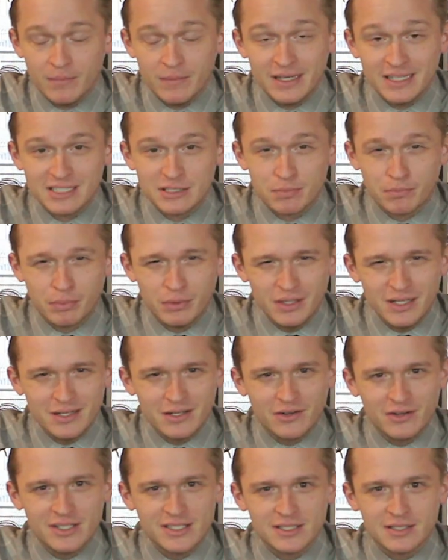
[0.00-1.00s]
It's pretty
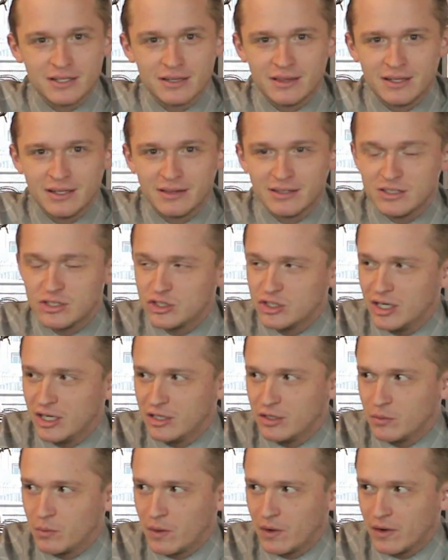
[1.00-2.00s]
crazy to think that
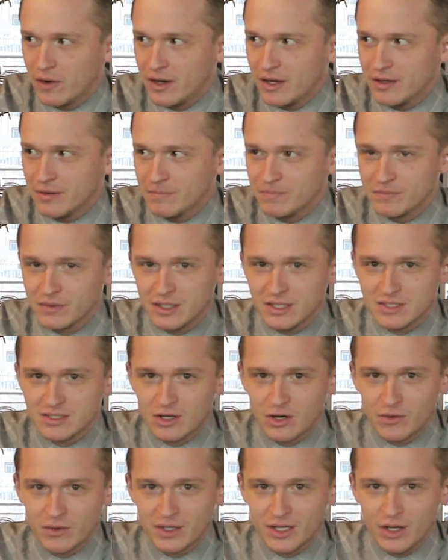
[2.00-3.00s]
January is
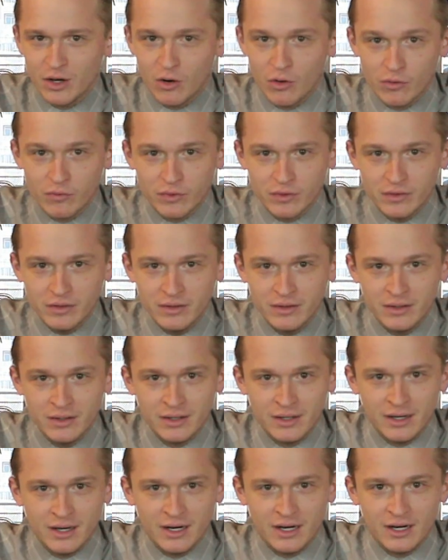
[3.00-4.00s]
already over.
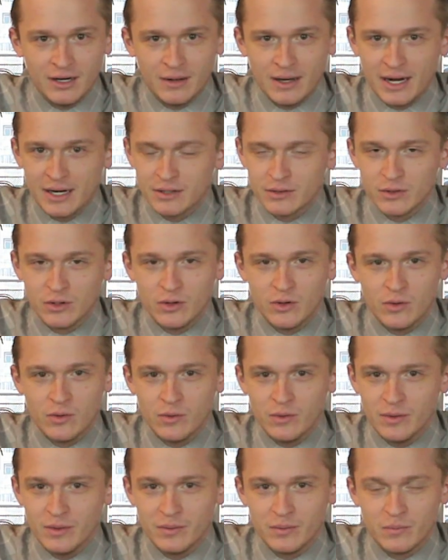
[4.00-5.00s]
I don't
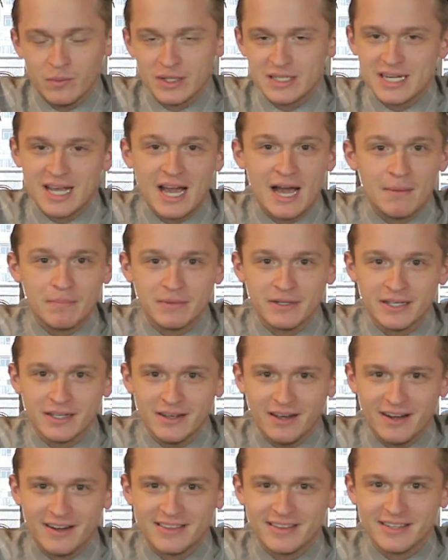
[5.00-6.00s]
know what's happening.
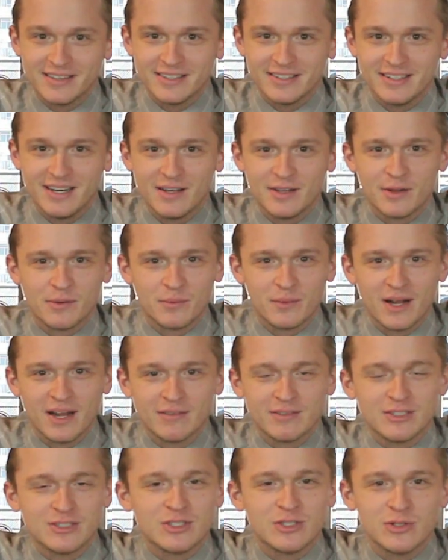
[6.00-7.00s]
I think that now that we
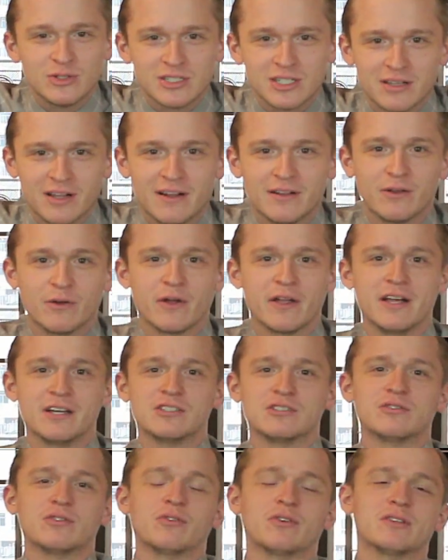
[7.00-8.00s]
have the 2 salon
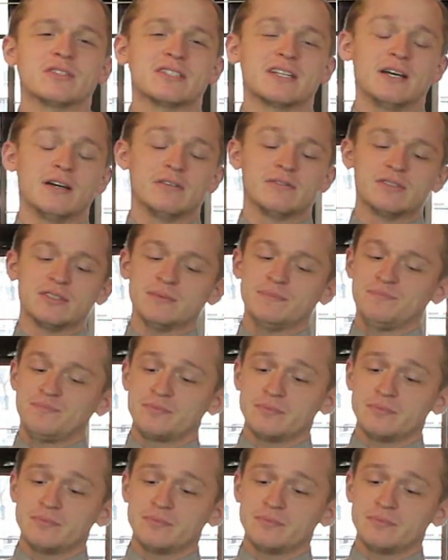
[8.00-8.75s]
locations for ourselves,